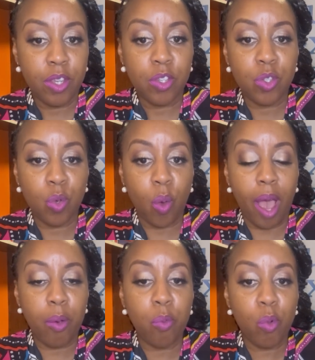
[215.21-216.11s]
So
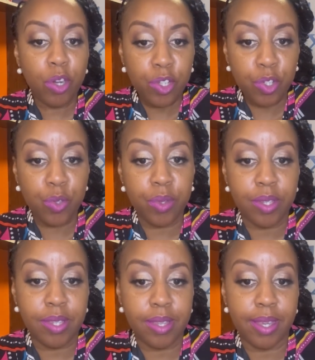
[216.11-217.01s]
I want to do
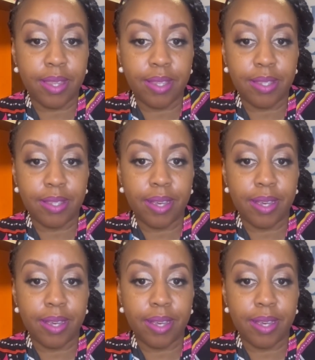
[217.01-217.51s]
this thing this